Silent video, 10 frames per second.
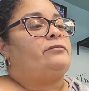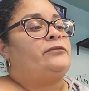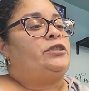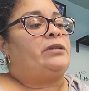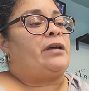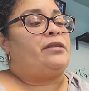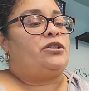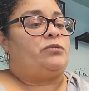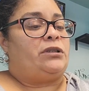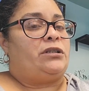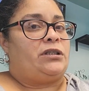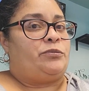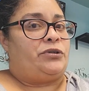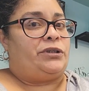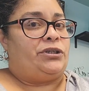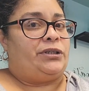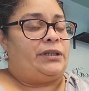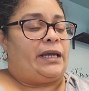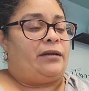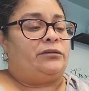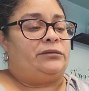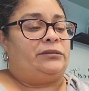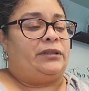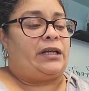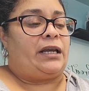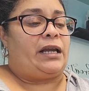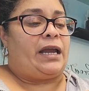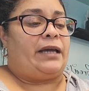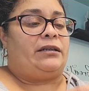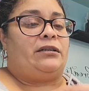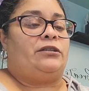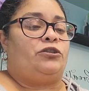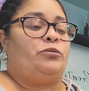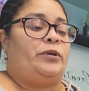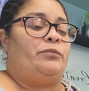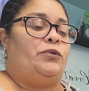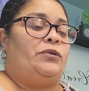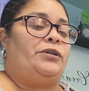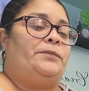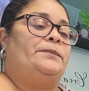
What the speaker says: So now this one looks pretty good now that I added a little bit more.